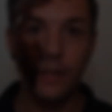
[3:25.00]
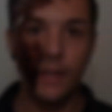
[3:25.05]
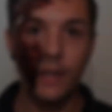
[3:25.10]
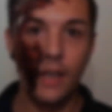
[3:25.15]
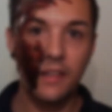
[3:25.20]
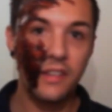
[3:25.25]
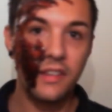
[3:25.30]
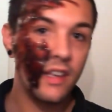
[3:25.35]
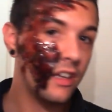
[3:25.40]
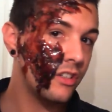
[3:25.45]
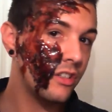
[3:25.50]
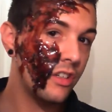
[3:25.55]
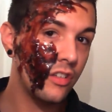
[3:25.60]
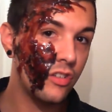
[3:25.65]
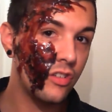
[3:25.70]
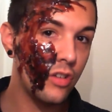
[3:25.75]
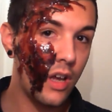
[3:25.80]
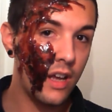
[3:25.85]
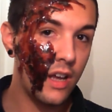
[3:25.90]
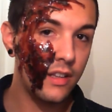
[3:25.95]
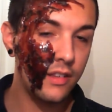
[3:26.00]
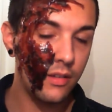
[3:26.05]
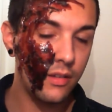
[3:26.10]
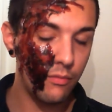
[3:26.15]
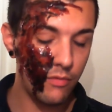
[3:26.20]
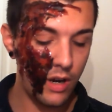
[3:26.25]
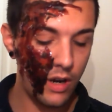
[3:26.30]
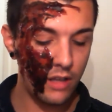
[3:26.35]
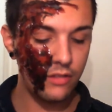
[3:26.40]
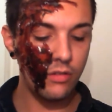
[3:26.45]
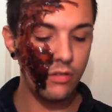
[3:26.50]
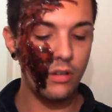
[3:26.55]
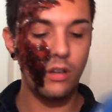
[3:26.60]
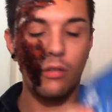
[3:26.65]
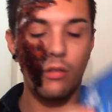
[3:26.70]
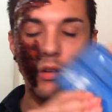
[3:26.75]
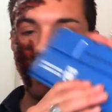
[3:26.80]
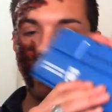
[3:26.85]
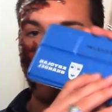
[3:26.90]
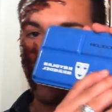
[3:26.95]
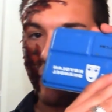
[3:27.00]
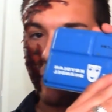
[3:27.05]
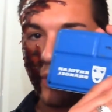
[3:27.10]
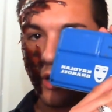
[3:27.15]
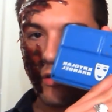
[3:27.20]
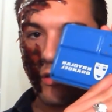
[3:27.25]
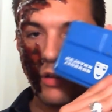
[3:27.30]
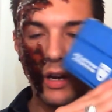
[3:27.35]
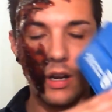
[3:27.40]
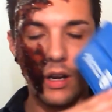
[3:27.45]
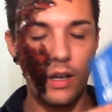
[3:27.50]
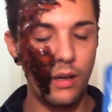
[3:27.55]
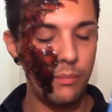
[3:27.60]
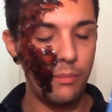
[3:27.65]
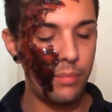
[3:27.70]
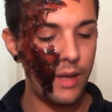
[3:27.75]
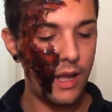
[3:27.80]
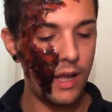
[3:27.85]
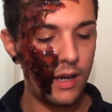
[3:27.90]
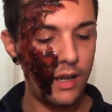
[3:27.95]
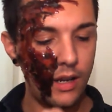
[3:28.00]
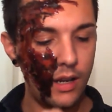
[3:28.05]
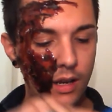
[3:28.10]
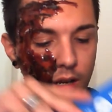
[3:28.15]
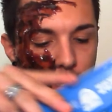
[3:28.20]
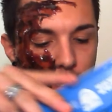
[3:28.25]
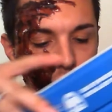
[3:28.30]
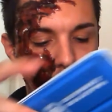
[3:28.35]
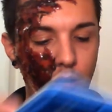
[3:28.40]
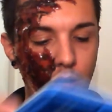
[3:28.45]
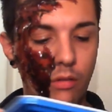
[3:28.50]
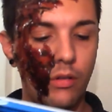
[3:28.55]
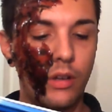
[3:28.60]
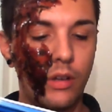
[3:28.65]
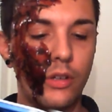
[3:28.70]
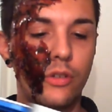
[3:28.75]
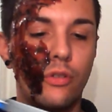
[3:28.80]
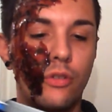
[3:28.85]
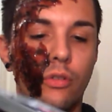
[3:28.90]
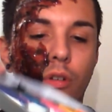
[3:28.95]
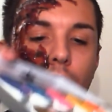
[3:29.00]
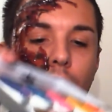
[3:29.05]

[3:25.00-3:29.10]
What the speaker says: Next stage is to add some red, so I'm going in with my Kryolan palette and I'm going to